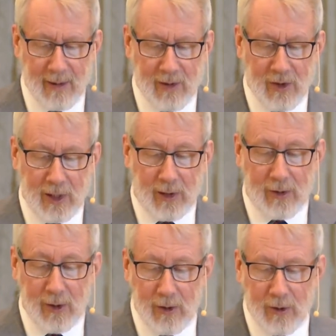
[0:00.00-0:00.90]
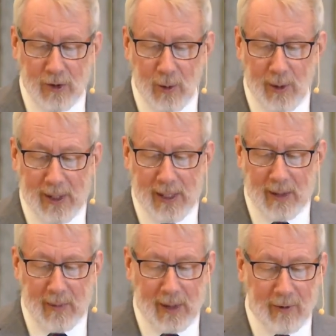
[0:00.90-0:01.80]
She turned toward
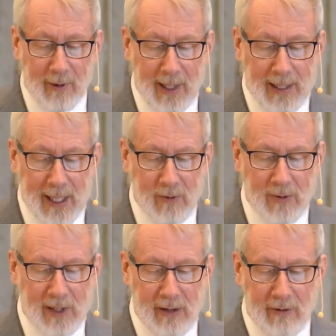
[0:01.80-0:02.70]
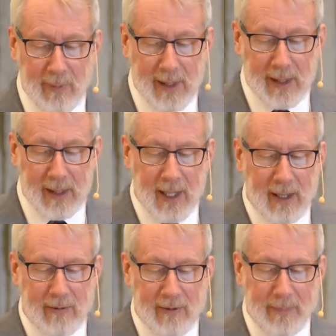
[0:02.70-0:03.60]
him and cried out in Aramaic,
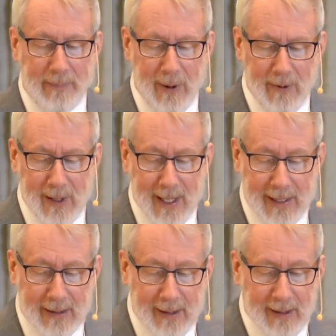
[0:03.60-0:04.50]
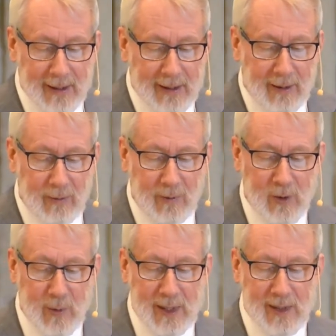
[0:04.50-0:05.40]
Rabboni,
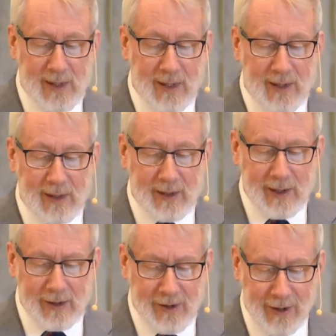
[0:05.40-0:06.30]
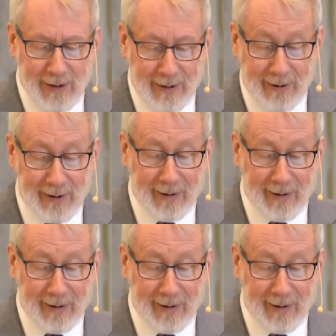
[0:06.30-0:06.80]
which means teacher.